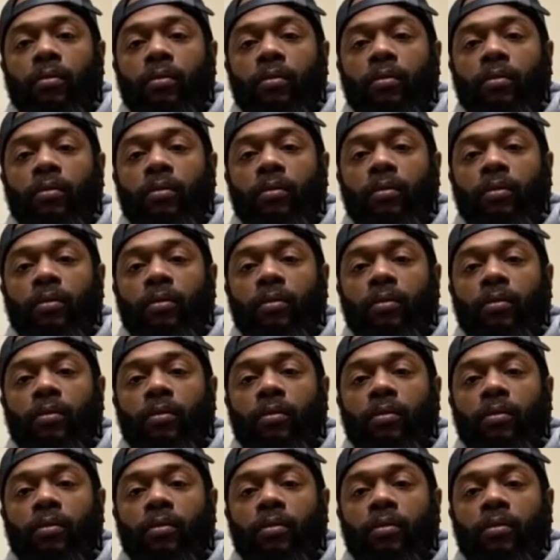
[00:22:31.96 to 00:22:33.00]

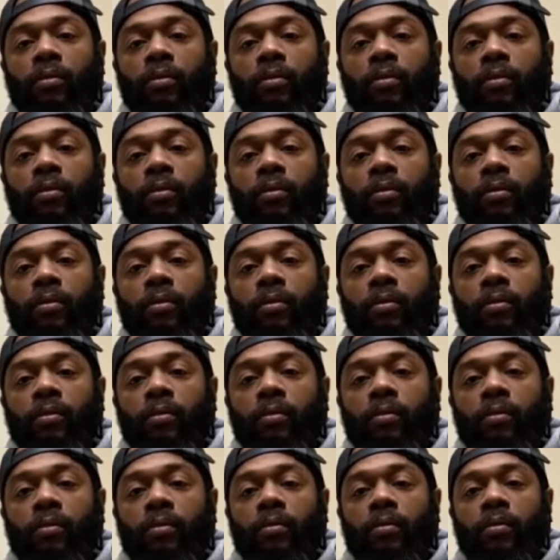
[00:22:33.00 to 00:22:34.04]

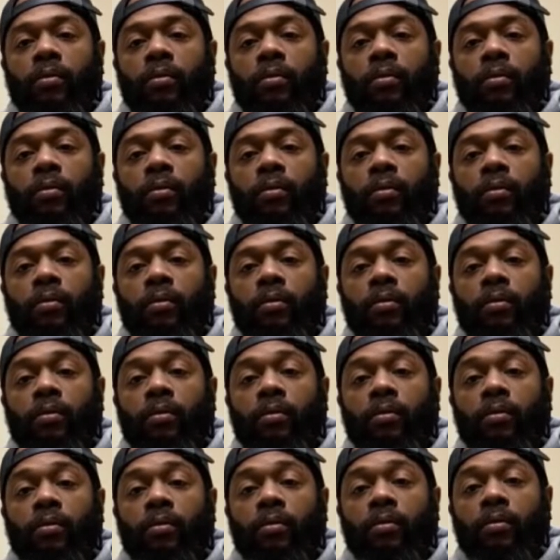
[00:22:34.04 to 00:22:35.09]

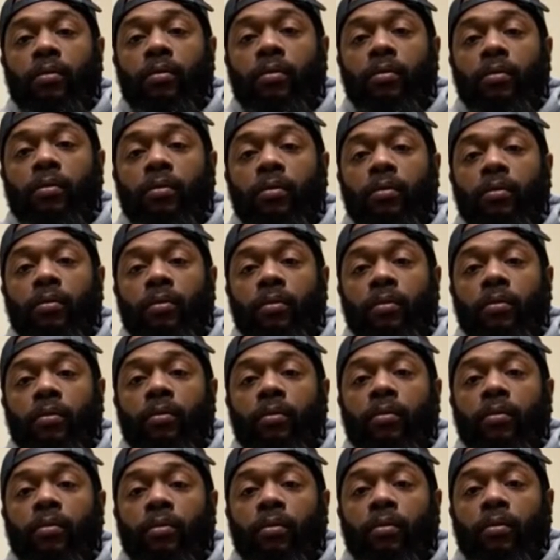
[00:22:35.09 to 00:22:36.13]

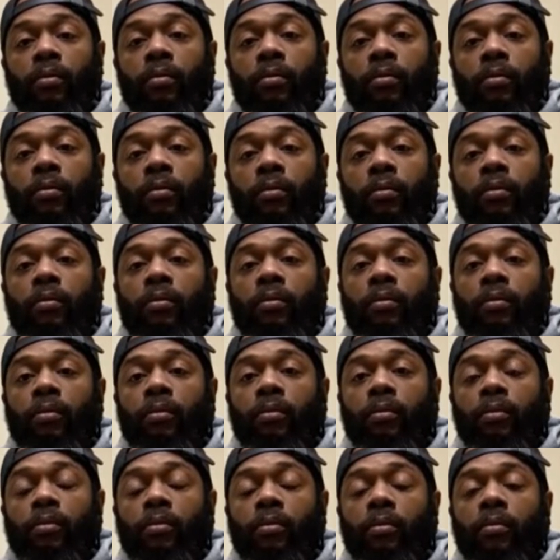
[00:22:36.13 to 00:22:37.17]

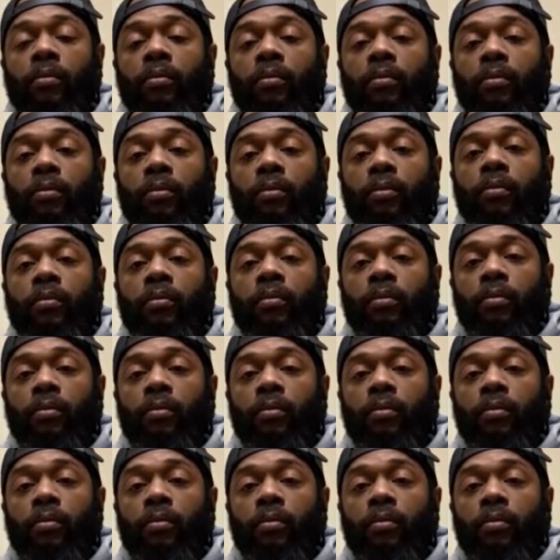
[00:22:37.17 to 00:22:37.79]
The person shown says nothing.